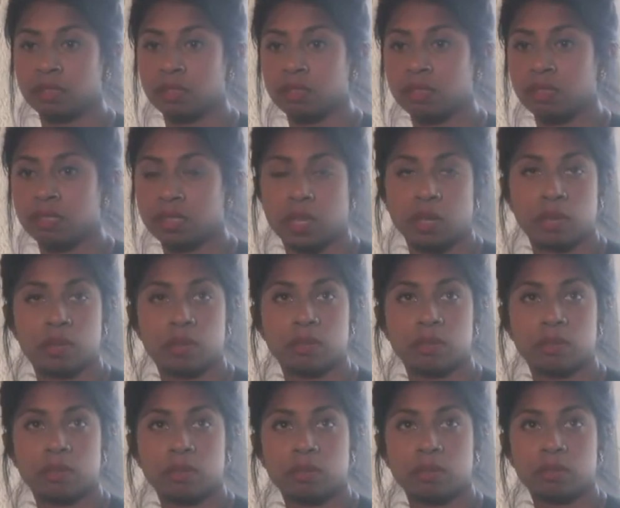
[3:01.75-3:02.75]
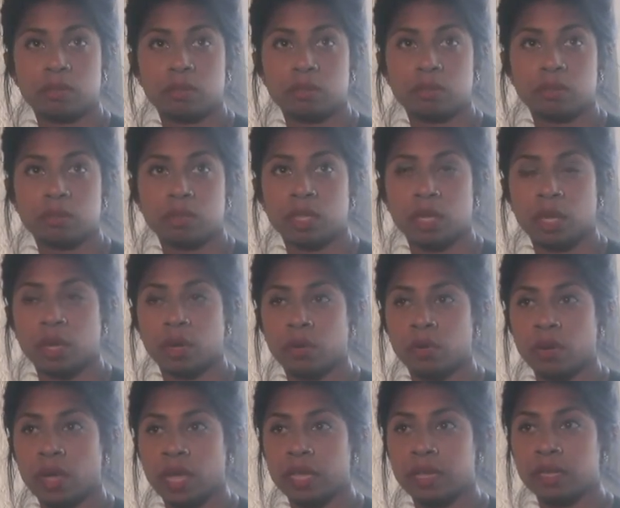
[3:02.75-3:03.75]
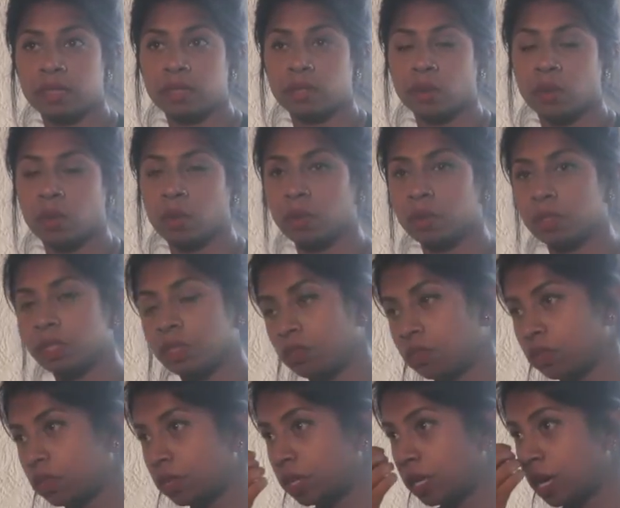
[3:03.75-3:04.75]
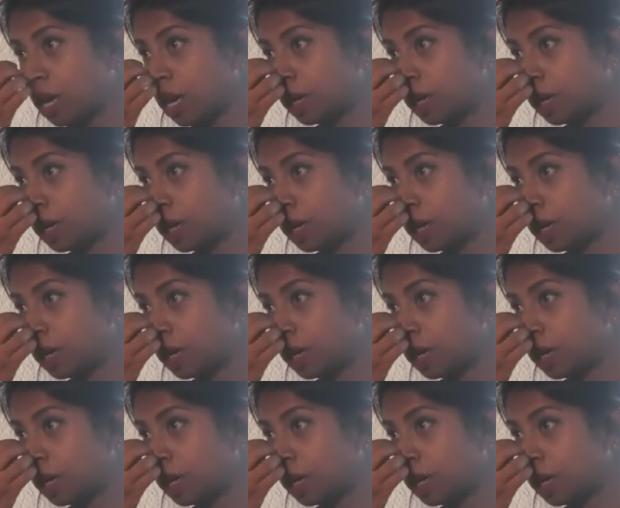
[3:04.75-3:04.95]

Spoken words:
skill, and it's a whole different